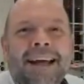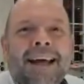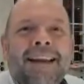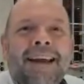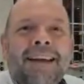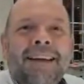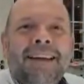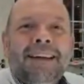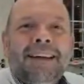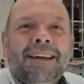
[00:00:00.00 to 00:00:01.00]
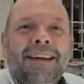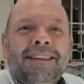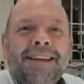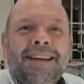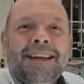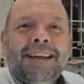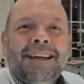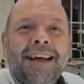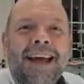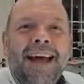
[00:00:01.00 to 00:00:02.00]
And then there's the
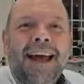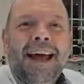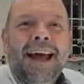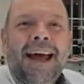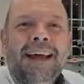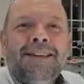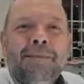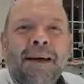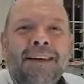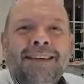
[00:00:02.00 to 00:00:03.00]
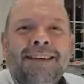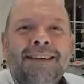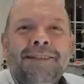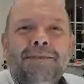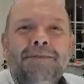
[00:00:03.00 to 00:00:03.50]
anti-magnetic.